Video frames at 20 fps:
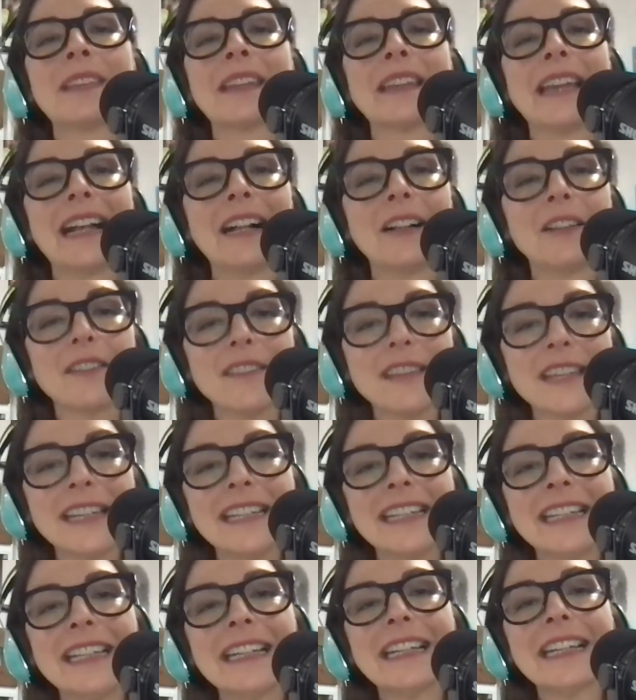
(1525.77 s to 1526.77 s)

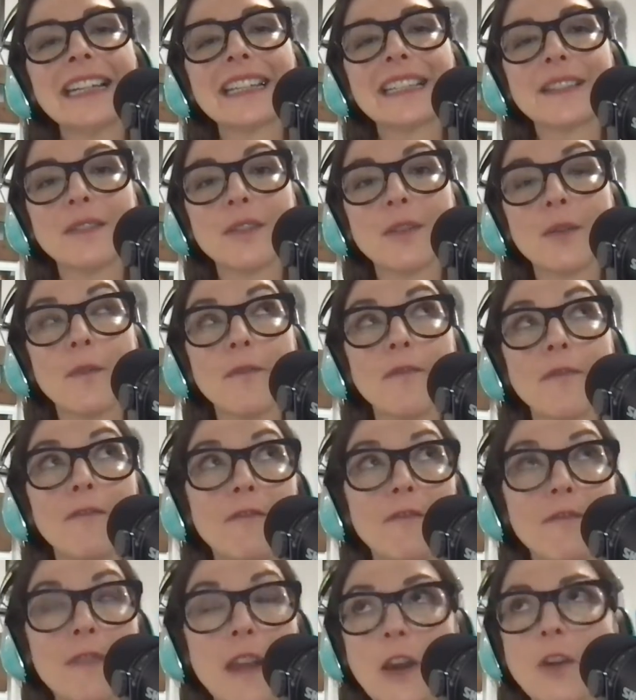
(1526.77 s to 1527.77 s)
L-theanine is
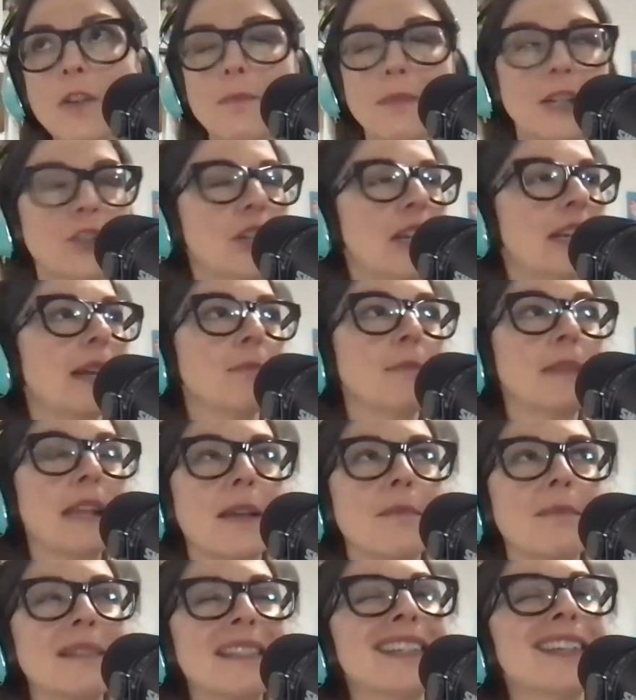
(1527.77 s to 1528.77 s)
very much, and
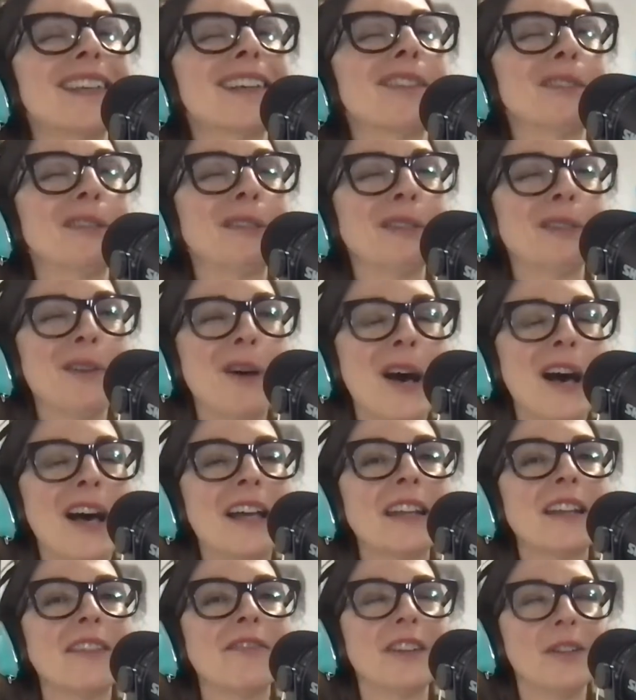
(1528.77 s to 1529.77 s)
I'm seeing a
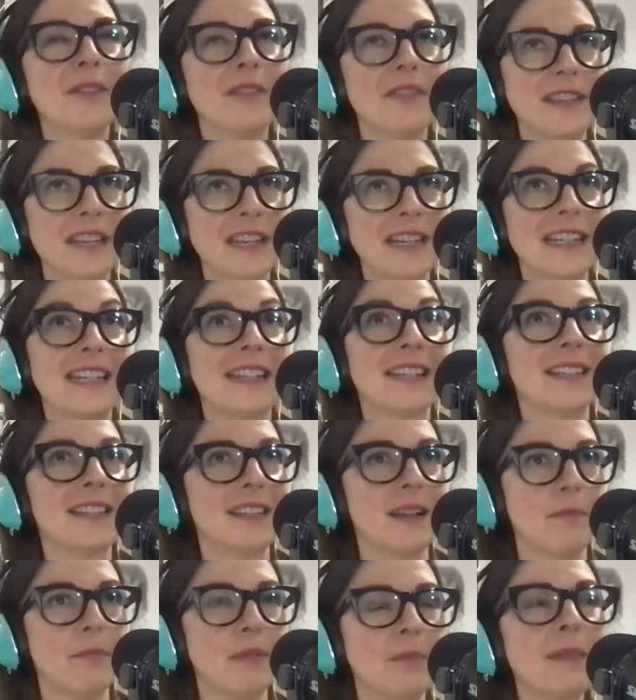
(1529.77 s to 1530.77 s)
lot of L-theanine
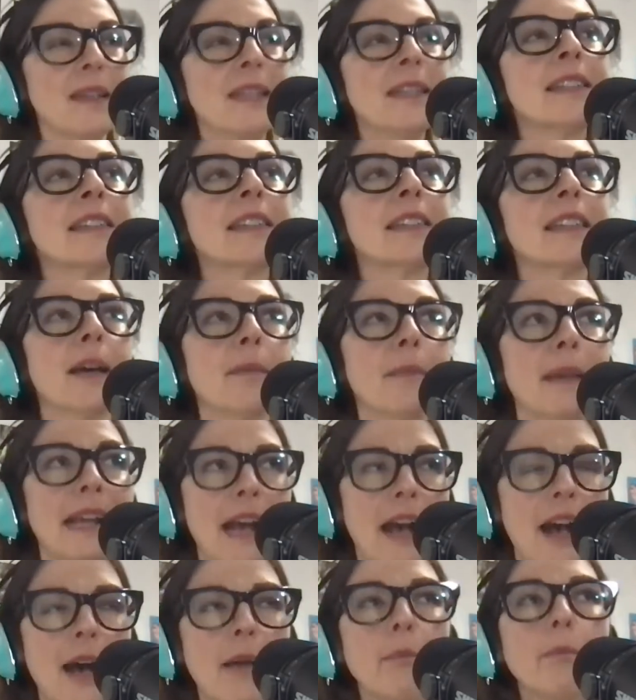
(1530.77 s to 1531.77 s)
supplements coming
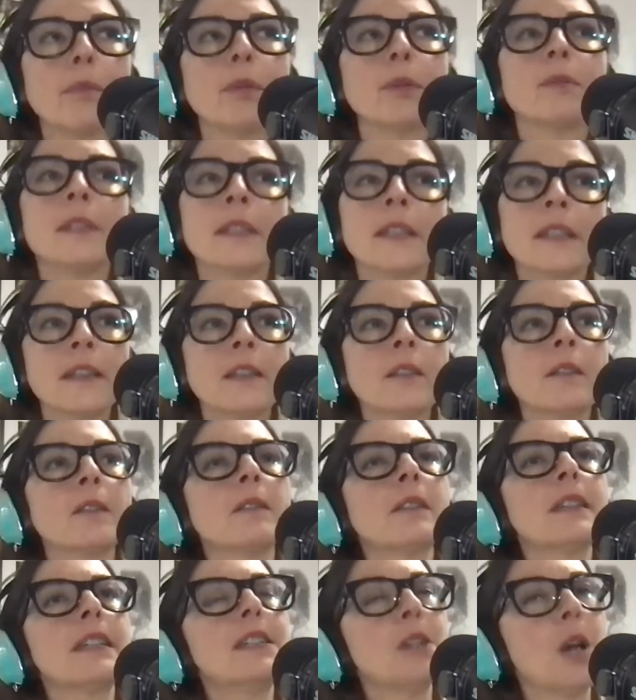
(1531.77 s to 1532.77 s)
up,
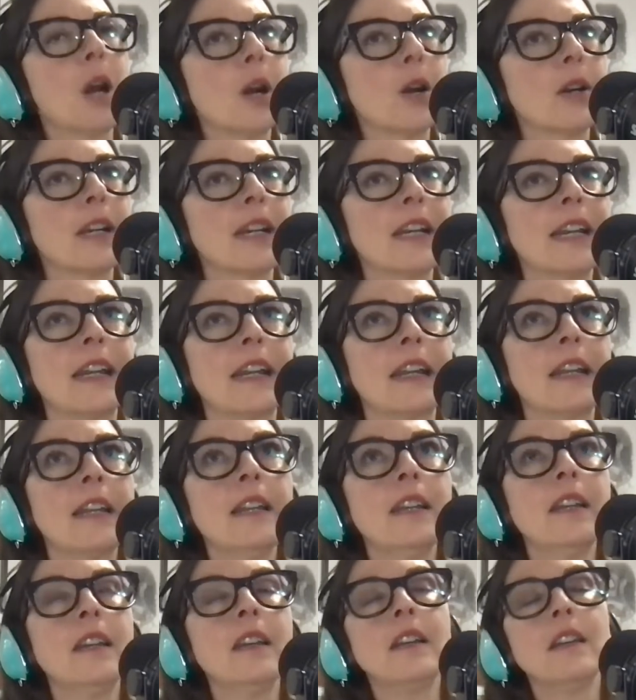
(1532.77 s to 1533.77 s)
particularly targeting
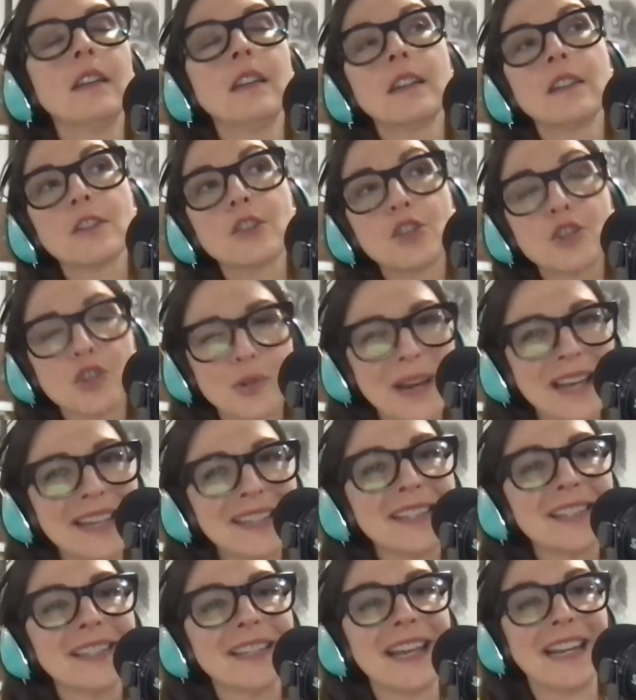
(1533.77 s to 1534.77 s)

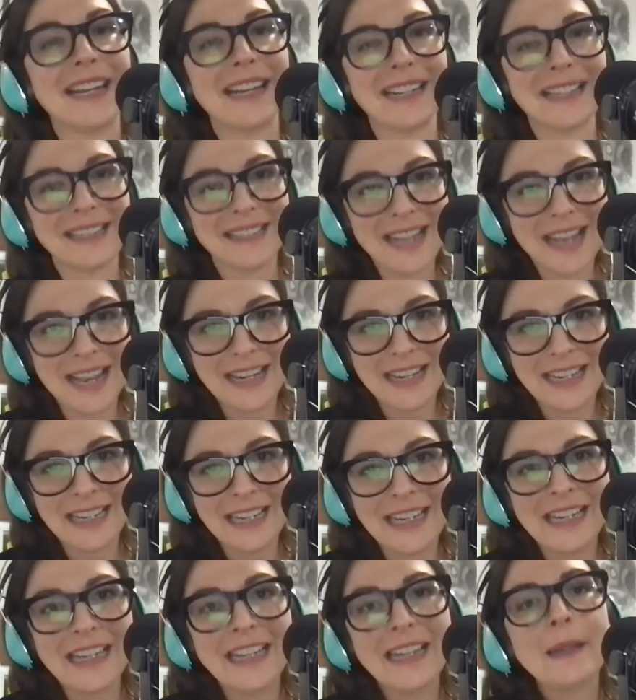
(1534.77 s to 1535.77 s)
stress and anxiety.